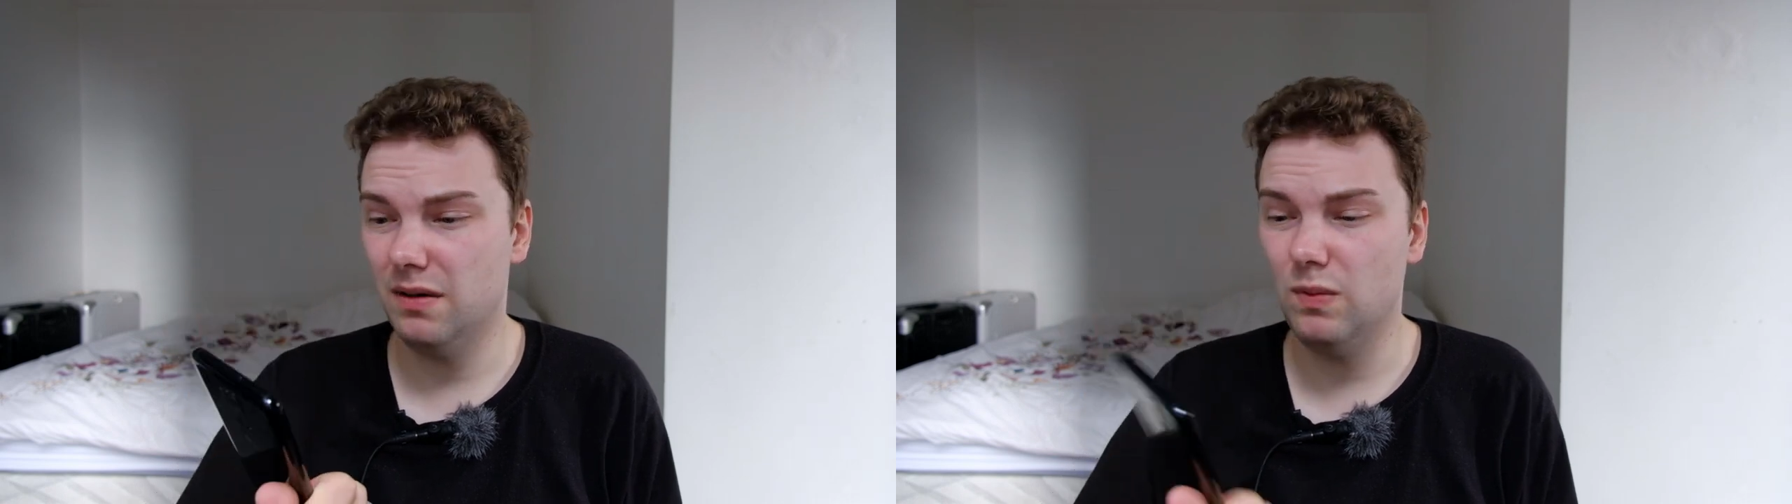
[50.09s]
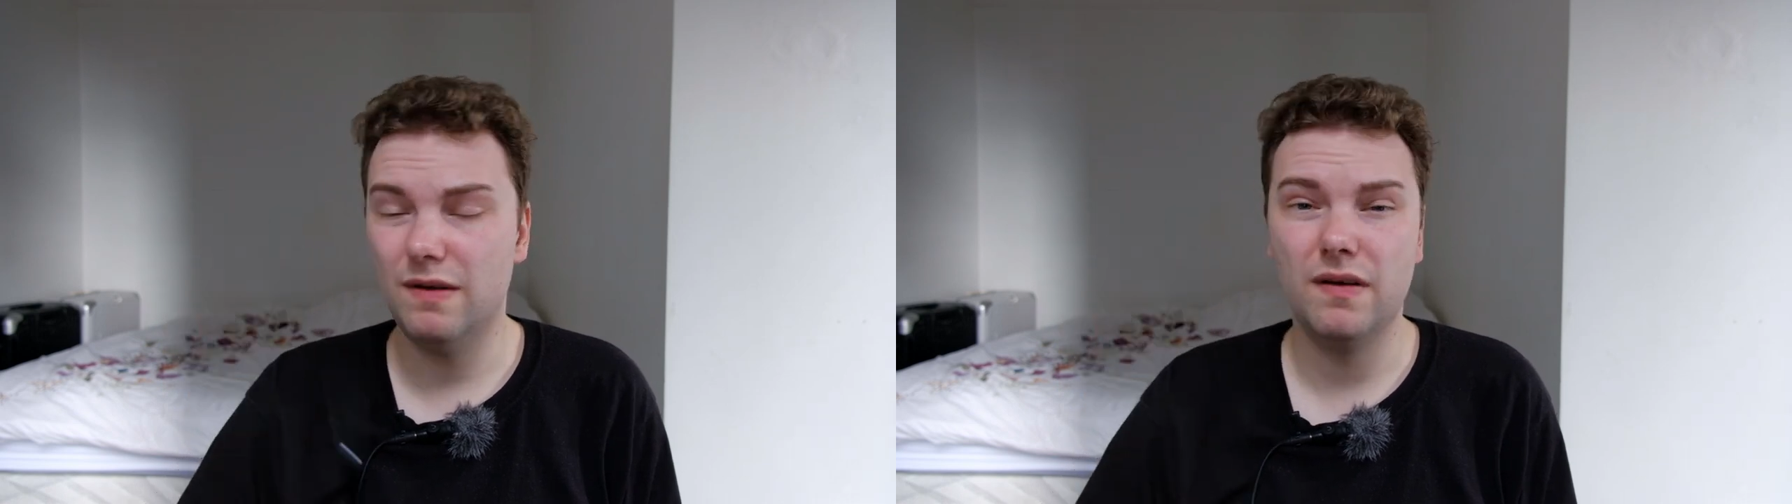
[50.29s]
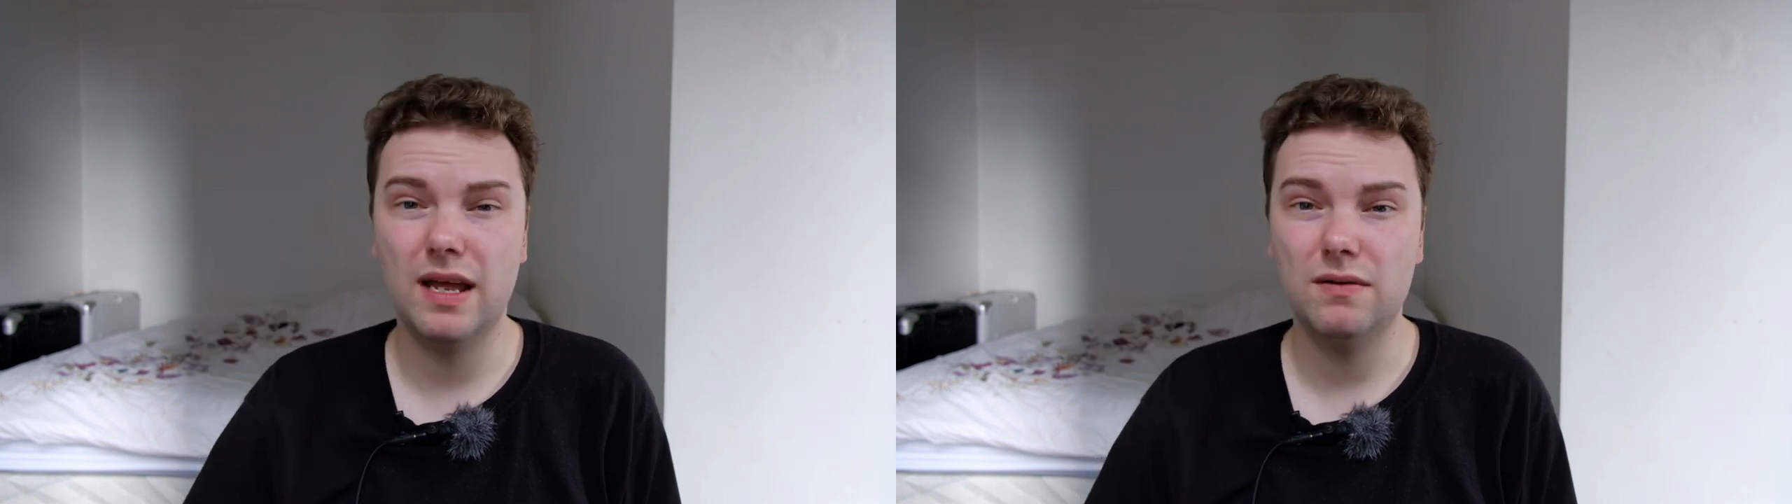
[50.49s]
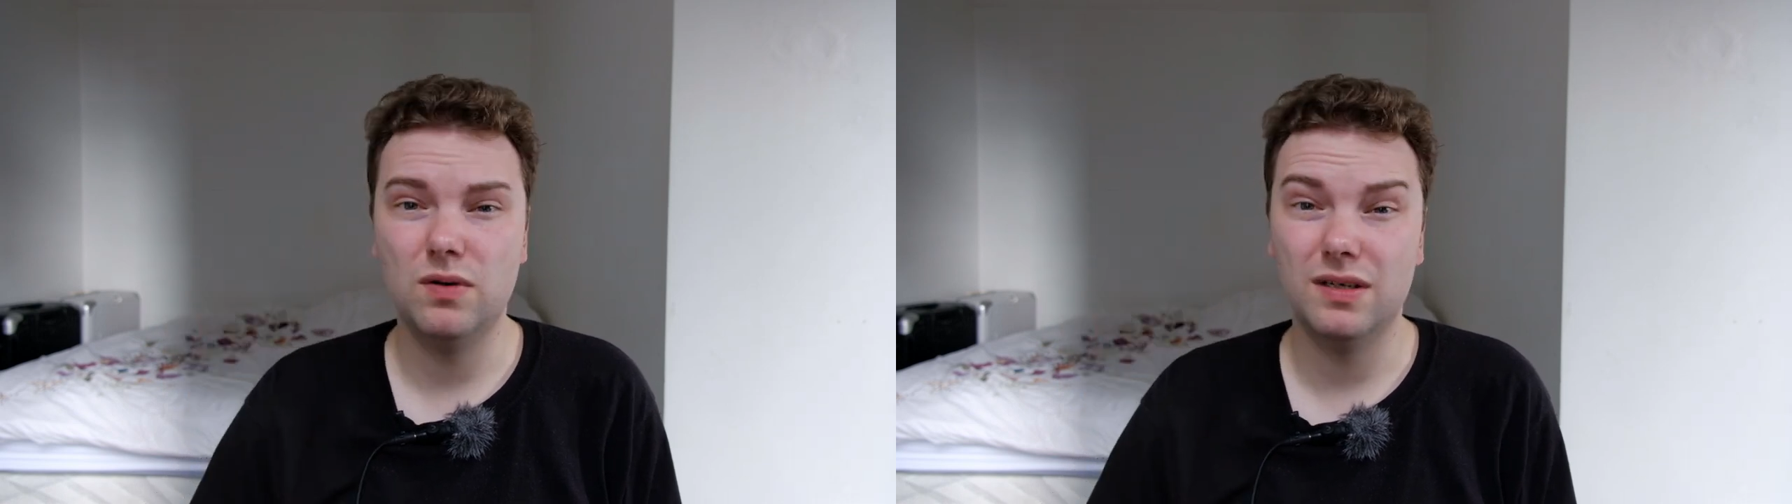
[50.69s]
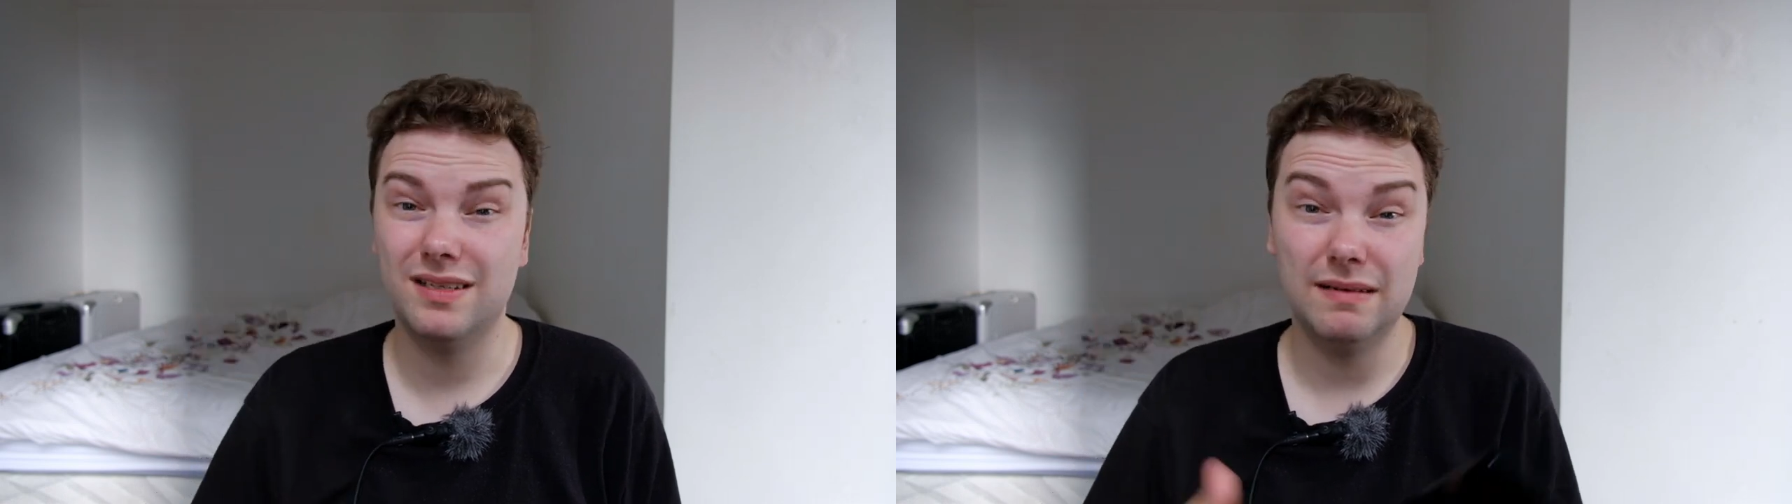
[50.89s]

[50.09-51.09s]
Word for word: with Android.